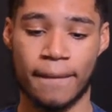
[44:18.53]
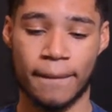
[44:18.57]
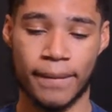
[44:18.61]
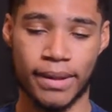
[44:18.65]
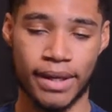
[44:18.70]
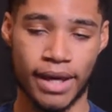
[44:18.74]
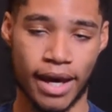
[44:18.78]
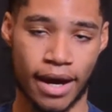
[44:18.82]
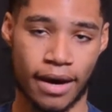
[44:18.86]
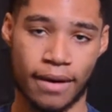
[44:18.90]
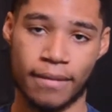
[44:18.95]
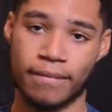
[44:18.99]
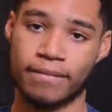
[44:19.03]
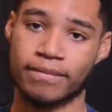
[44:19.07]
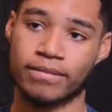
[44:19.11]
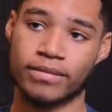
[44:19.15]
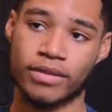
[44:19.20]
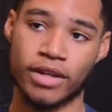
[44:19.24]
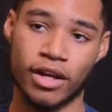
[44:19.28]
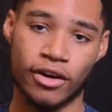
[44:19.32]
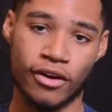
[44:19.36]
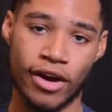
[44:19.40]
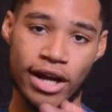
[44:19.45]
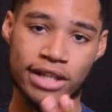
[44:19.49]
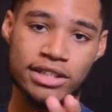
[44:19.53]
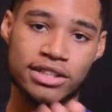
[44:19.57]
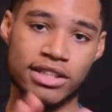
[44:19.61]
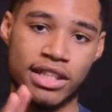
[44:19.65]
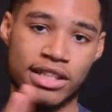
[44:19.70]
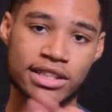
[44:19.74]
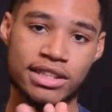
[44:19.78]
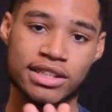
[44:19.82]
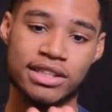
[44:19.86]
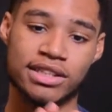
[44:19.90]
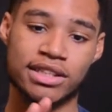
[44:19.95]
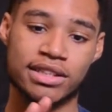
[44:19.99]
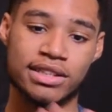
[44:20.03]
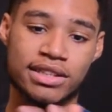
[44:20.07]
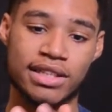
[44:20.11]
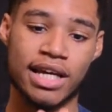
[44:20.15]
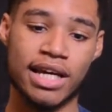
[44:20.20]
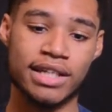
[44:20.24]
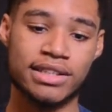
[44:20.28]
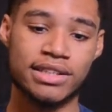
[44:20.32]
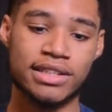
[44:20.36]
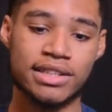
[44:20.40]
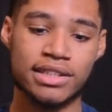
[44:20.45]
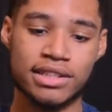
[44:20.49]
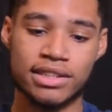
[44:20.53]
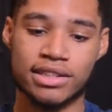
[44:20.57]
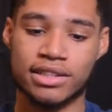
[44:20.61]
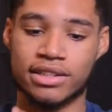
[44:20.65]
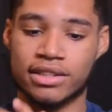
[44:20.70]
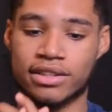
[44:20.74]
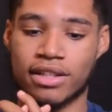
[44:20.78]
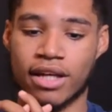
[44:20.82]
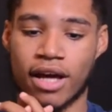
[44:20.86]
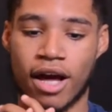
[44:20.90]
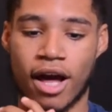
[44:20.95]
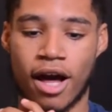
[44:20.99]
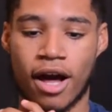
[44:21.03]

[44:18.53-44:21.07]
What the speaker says: yeah, congratulations to Texas.